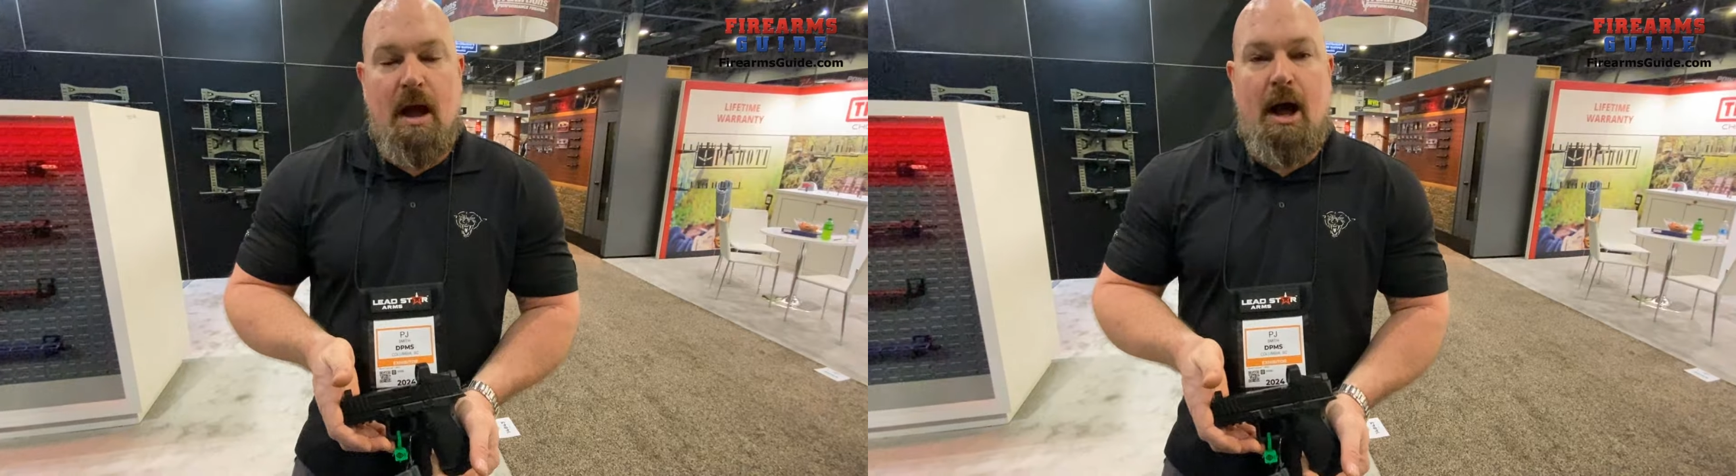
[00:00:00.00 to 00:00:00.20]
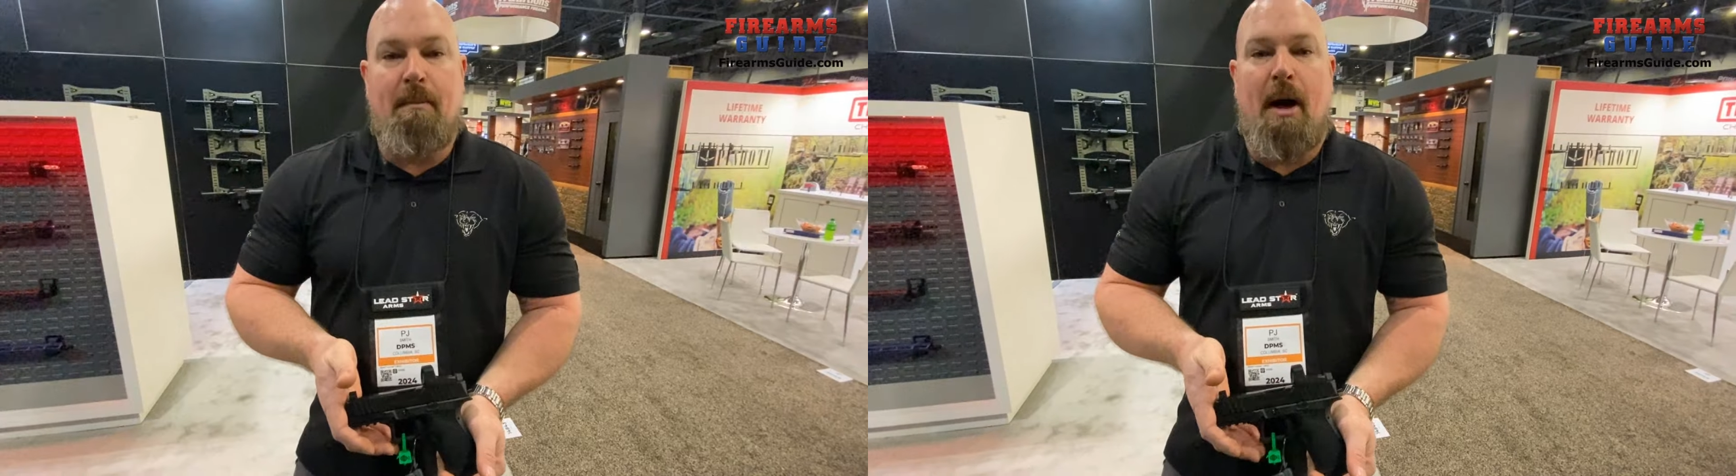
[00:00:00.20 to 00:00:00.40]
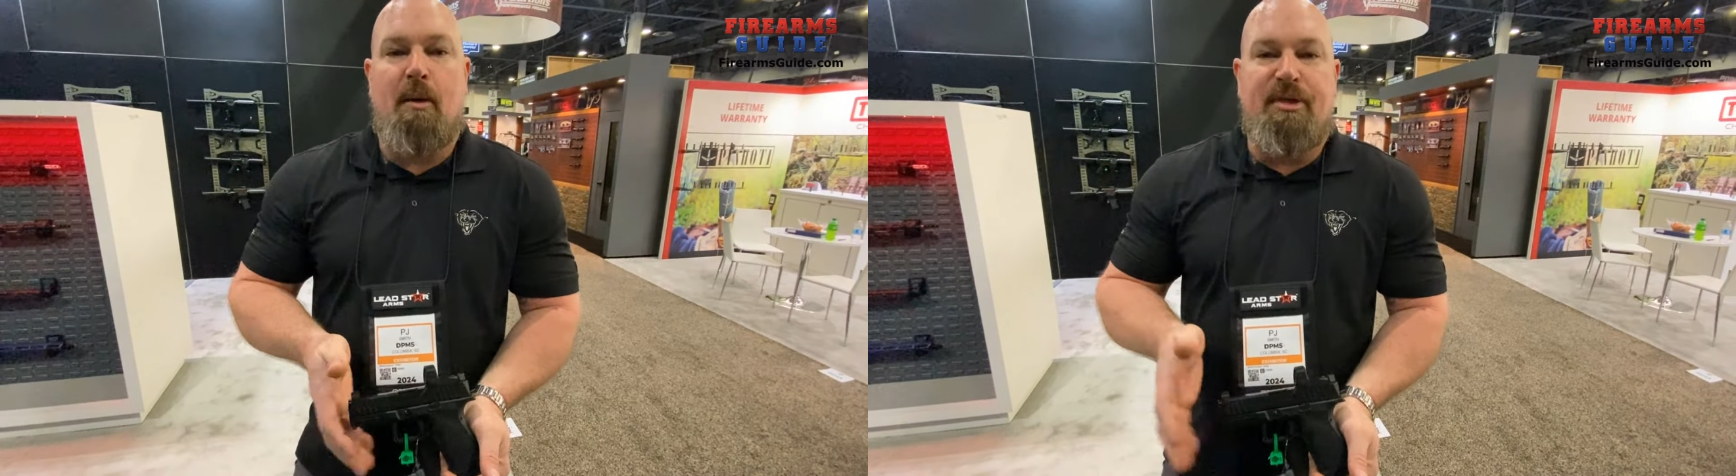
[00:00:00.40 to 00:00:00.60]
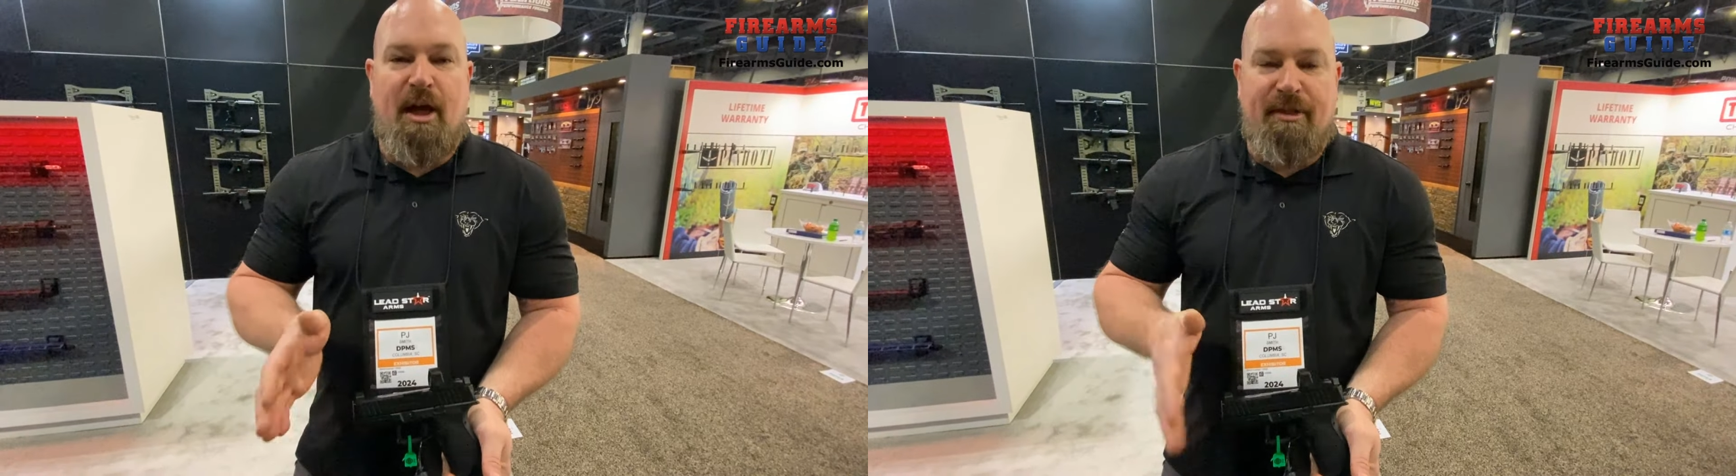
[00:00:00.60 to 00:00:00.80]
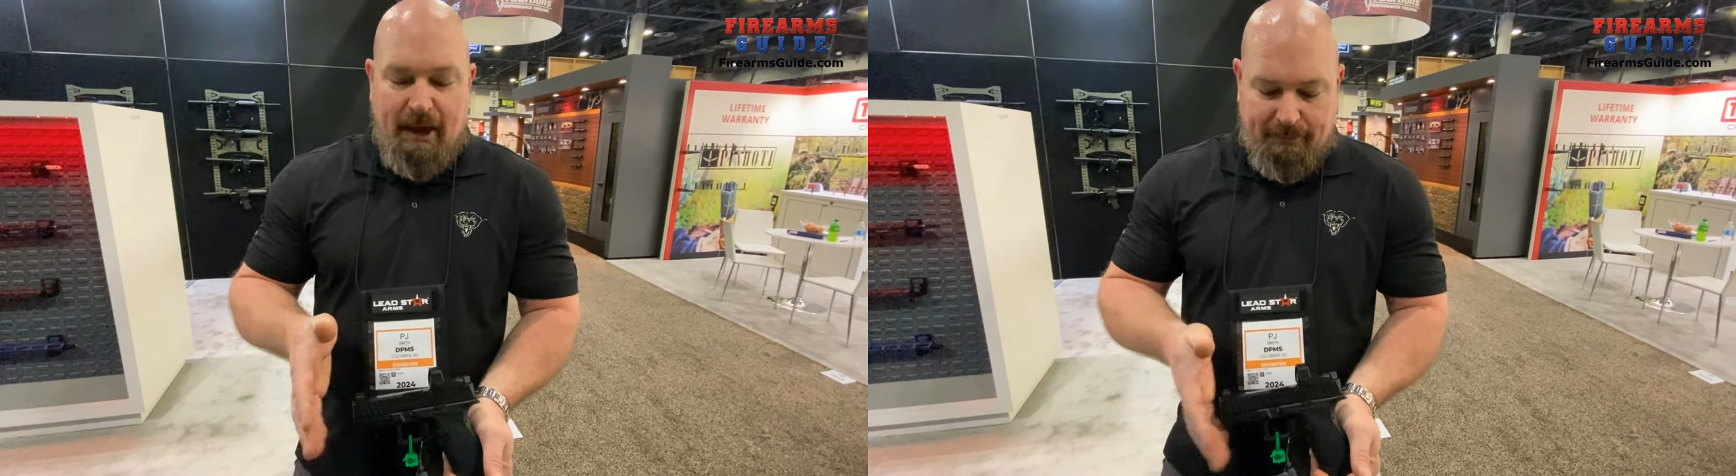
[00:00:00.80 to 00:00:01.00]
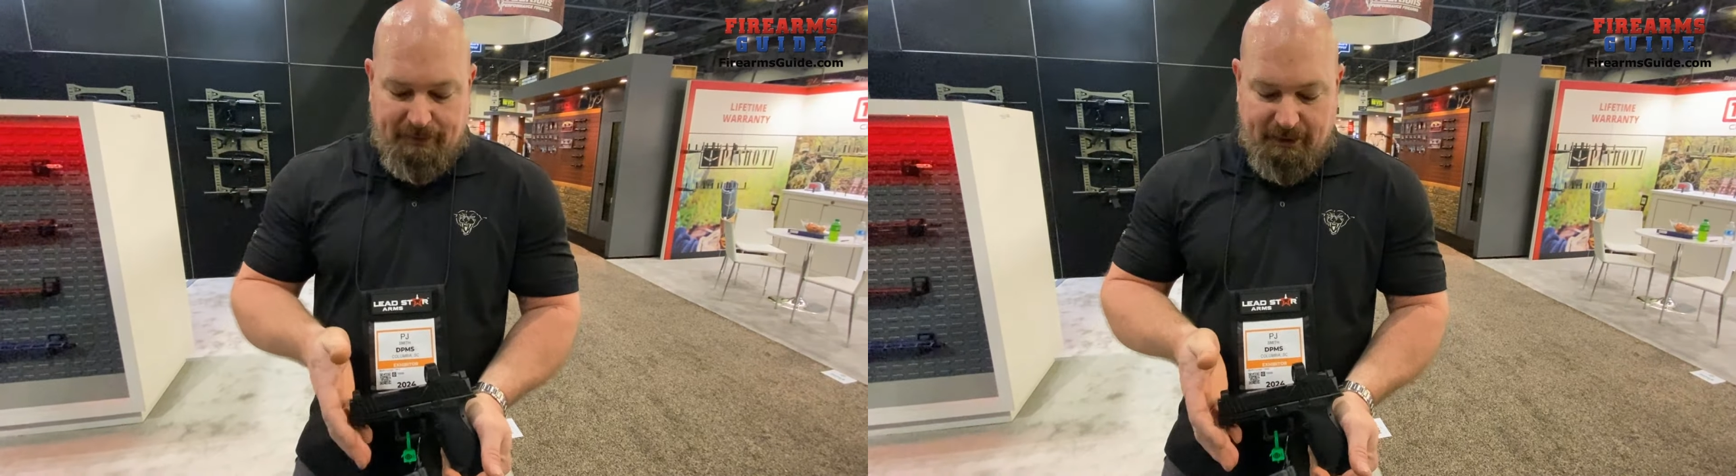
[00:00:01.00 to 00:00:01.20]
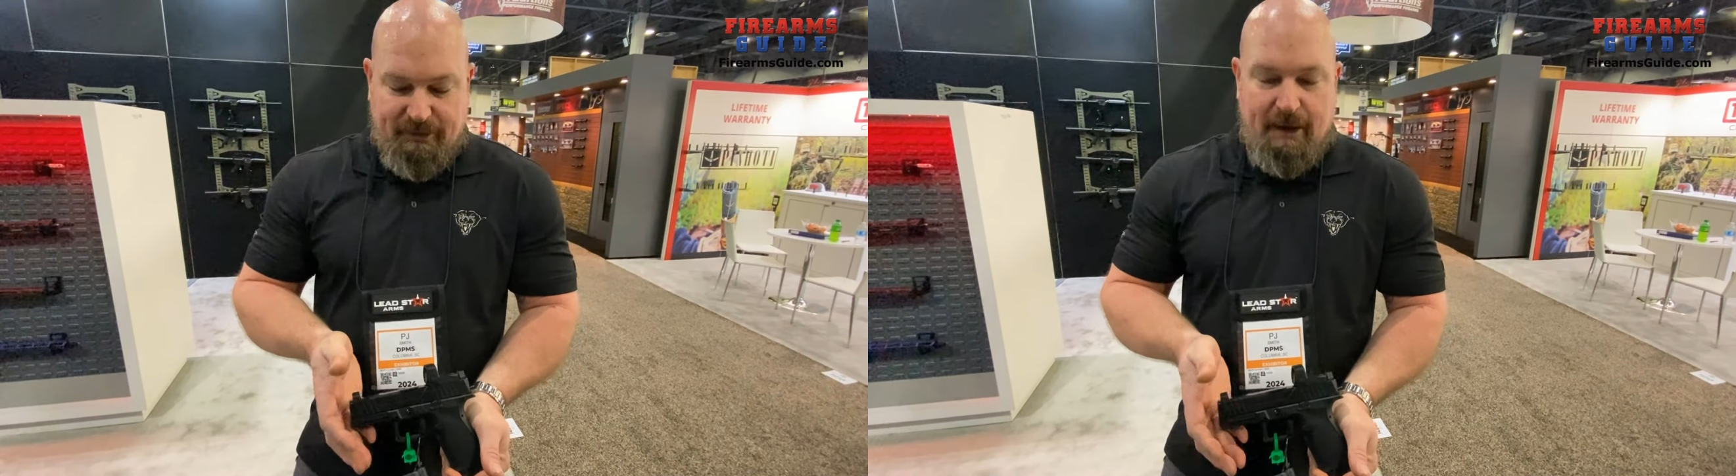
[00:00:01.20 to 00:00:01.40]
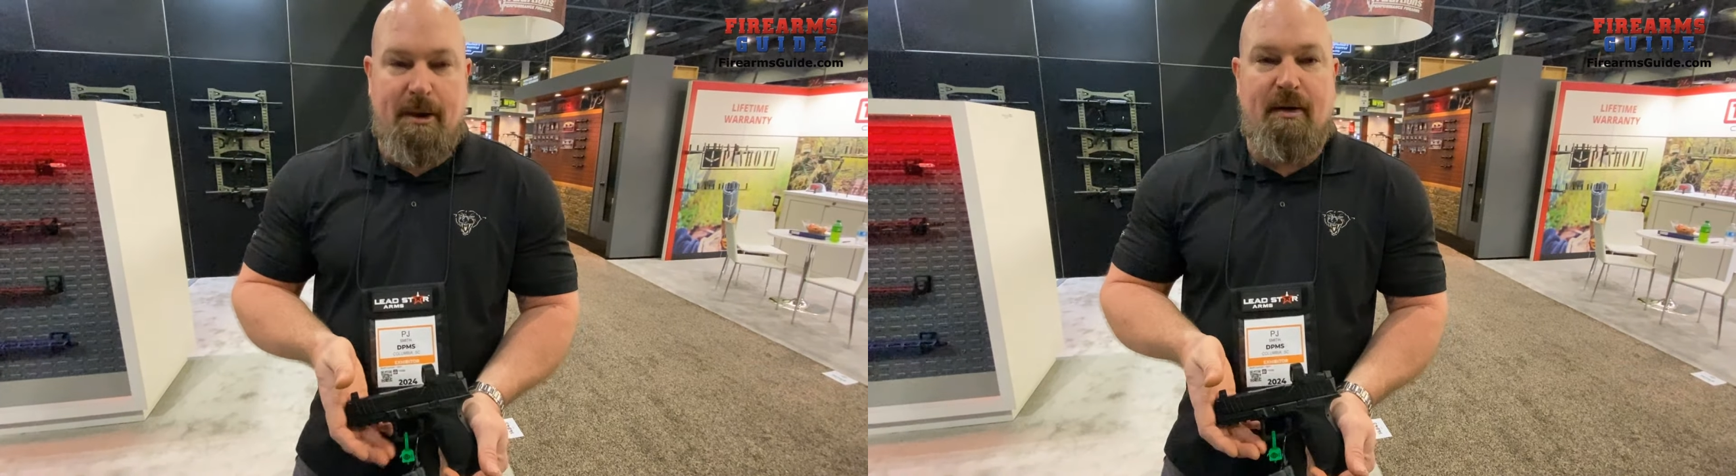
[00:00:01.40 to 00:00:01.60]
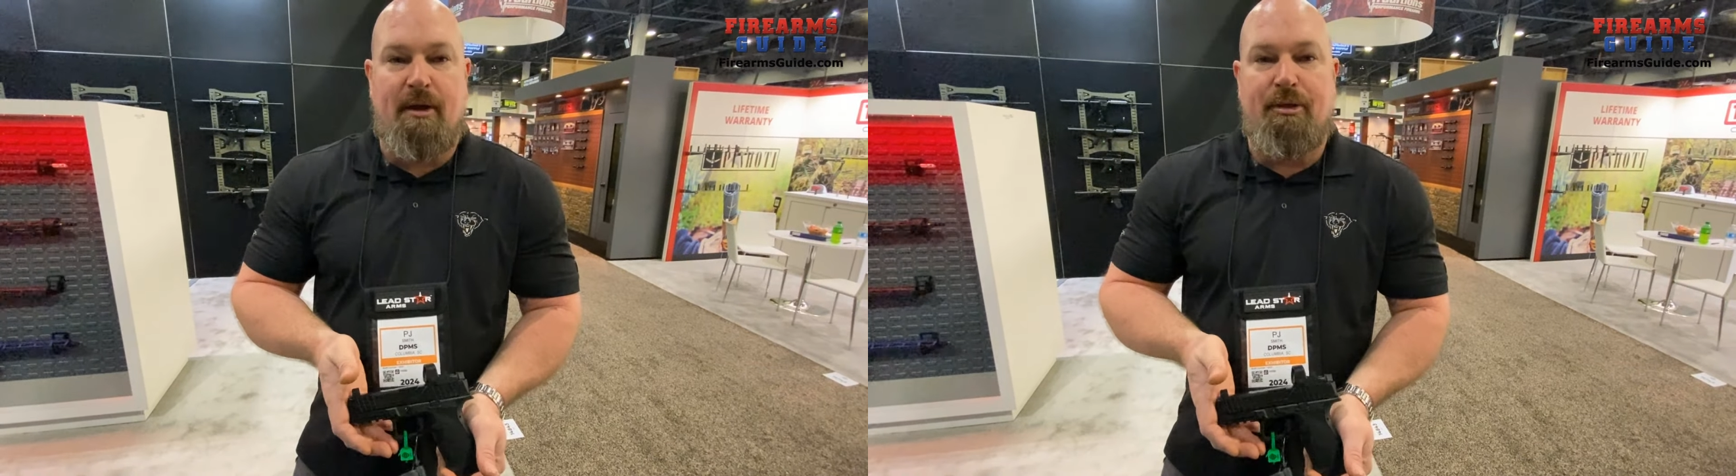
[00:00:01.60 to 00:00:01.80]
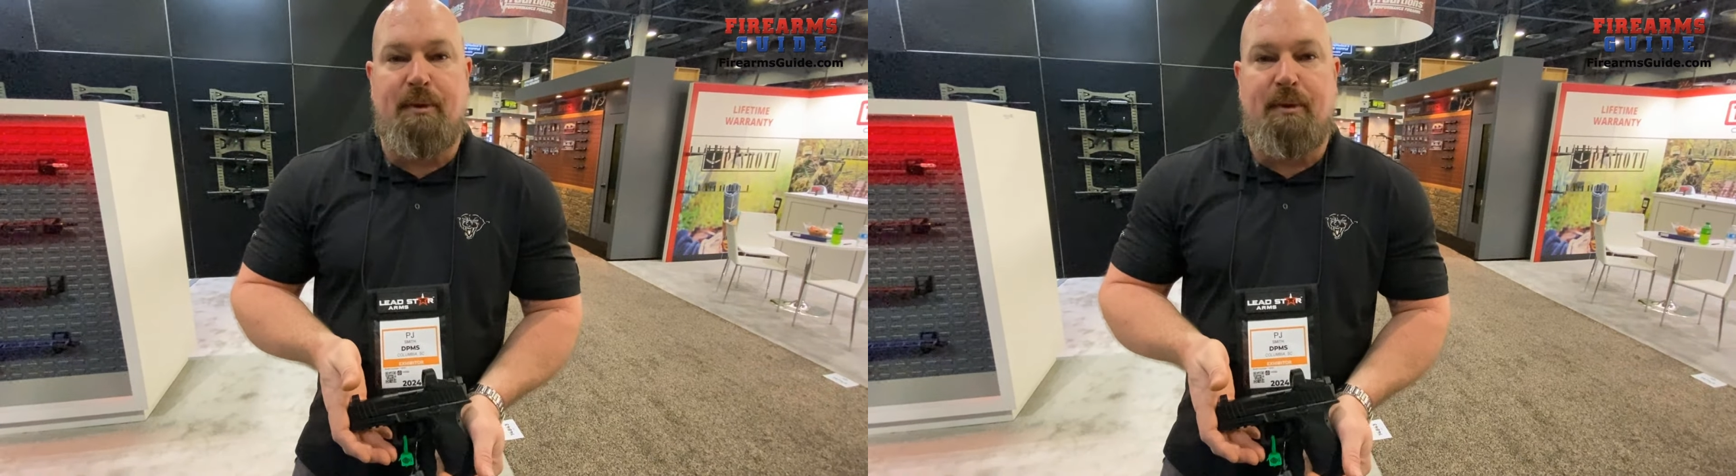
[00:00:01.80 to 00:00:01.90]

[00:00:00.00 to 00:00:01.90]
Uh, model without the optic is going to be around